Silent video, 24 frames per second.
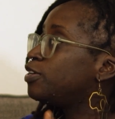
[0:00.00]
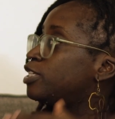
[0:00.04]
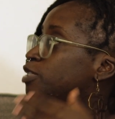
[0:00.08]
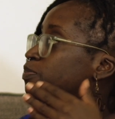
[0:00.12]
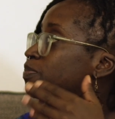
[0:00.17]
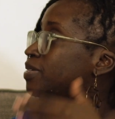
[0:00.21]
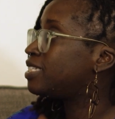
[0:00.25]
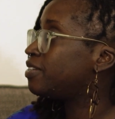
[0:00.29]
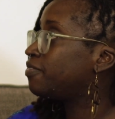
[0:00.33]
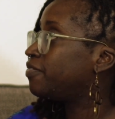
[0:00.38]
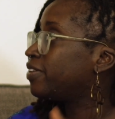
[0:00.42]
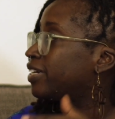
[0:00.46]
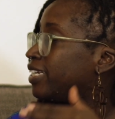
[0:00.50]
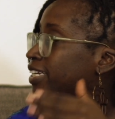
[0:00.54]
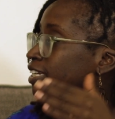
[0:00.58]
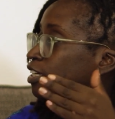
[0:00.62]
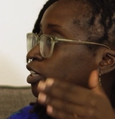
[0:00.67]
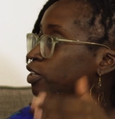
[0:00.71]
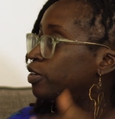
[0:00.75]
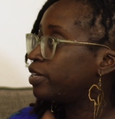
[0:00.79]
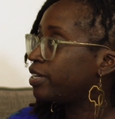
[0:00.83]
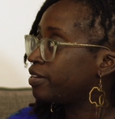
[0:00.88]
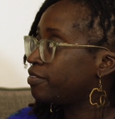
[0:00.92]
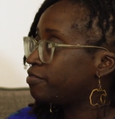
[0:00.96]
go specifically
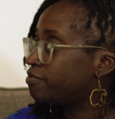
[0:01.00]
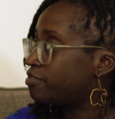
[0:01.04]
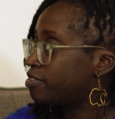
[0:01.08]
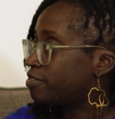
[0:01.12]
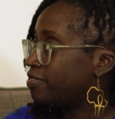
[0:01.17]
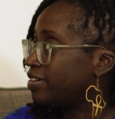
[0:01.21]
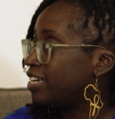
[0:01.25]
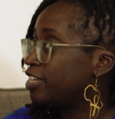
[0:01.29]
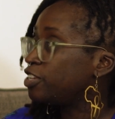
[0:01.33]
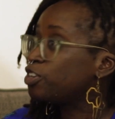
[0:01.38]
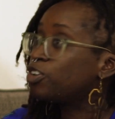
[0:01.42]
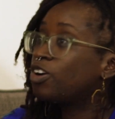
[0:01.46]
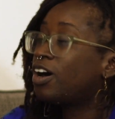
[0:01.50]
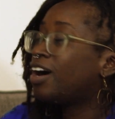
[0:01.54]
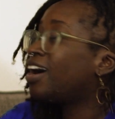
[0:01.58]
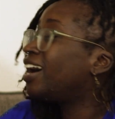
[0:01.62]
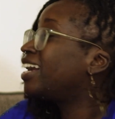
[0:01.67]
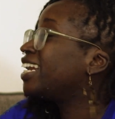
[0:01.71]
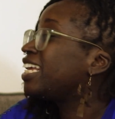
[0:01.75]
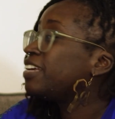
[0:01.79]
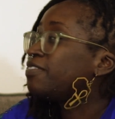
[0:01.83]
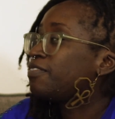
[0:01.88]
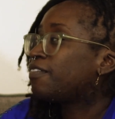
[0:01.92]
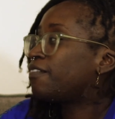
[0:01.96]
looking for it, you mm-hmm.
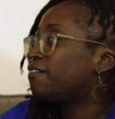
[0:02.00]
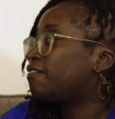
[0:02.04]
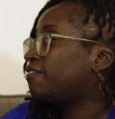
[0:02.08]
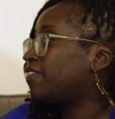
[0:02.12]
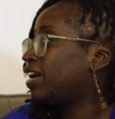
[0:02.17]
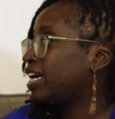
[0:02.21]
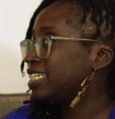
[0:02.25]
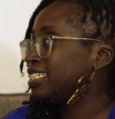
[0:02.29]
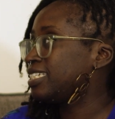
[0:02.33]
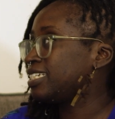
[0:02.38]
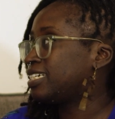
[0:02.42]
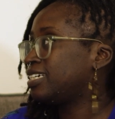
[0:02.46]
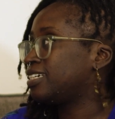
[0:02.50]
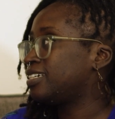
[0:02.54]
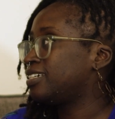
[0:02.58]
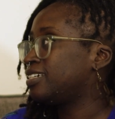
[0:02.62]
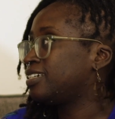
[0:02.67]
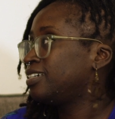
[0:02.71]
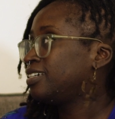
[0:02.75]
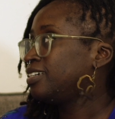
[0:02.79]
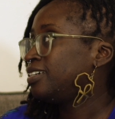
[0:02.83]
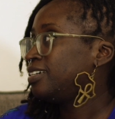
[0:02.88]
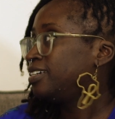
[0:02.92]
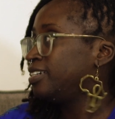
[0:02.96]
can't even find it.
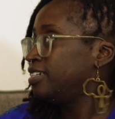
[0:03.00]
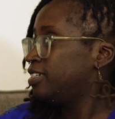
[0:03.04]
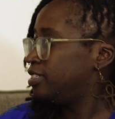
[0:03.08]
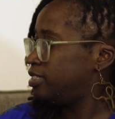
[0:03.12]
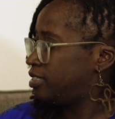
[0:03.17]
Right.